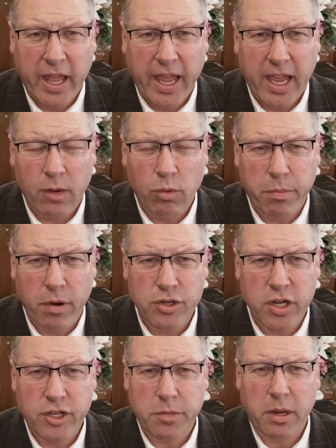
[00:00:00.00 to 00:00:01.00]
And we
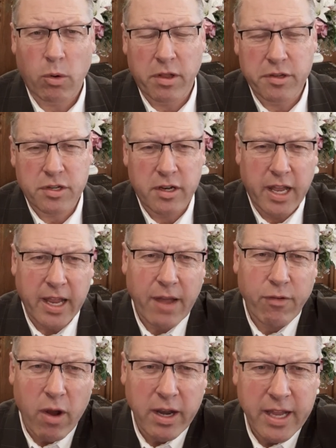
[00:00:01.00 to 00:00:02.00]
appreciate you being with us today.
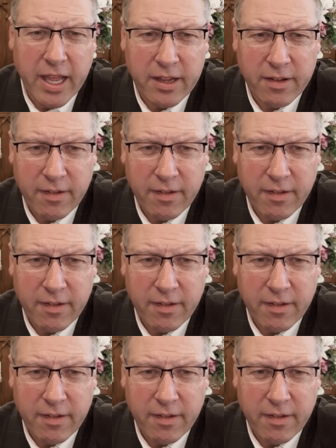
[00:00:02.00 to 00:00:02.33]
Have a great day.